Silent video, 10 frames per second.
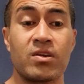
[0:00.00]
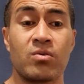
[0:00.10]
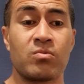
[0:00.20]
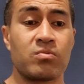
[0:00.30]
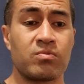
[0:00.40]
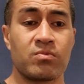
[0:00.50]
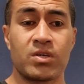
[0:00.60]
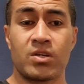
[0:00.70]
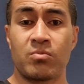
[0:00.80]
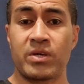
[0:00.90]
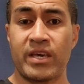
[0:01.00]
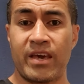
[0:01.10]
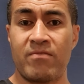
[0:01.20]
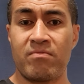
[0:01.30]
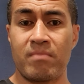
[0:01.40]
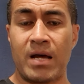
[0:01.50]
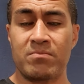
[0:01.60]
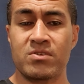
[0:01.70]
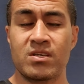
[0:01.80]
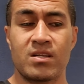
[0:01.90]
though, you know, we have
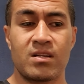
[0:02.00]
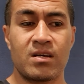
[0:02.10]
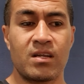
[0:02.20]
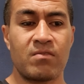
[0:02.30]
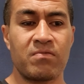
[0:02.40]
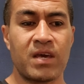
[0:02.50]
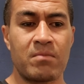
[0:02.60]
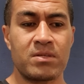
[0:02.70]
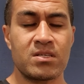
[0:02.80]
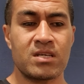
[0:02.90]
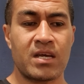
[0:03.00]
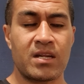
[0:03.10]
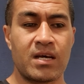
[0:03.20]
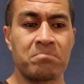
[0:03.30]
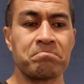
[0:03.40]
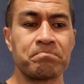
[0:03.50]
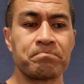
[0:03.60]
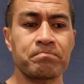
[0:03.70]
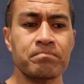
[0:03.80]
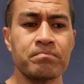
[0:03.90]
moms in the families, and
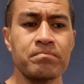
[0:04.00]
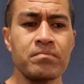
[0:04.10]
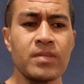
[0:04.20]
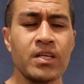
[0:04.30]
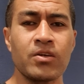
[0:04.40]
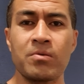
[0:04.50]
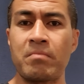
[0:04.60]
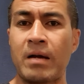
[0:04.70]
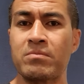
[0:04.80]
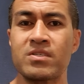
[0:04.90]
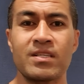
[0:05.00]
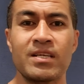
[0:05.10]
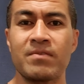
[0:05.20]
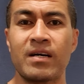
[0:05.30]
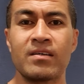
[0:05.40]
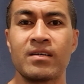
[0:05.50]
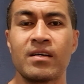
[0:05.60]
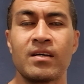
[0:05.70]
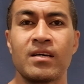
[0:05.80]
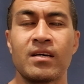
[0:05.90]
you know, moms never,
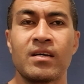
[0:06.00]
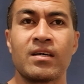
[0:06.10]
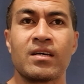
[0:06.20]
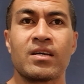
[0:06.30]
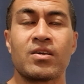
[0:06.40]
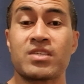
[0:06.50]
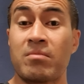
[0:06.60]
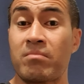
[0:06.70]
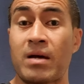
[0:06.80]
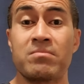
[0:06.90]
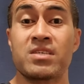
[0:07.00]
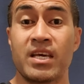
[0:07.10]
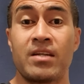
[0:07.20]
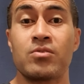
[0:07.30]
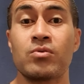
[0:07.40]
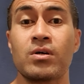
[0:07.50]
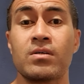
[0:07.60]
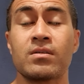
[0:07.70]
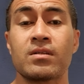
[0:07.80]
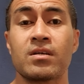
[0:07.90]
you know, some moms can do
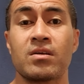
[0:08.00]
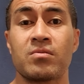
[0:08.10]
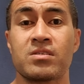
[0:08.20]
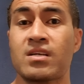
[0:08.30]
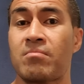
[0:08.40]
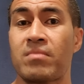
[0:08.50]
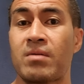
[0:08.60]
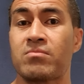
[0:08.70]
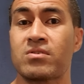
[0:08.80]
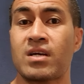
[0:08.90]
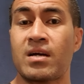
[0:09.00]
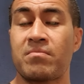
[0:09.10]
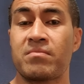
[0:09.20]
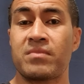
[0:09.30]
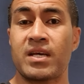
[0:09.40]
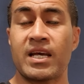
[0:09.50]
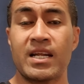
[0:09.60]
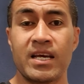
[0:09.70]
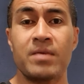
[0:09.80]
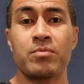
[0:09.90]
it, you know, some moms they're
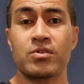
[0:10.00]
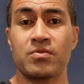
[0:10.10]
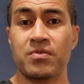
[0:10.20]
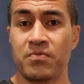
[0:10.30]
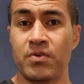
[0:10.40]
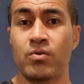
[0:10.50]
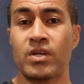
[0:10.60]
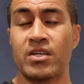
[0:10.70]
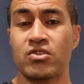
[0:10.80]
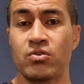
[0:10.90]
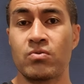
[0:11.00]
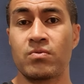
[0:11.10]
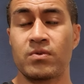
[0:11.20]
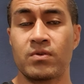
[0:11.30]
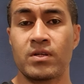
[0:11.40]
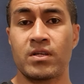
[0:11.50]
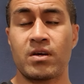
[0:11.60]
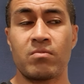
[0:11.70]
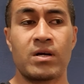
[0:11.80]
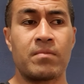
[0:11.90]
unable to fulfill that shoe, you know,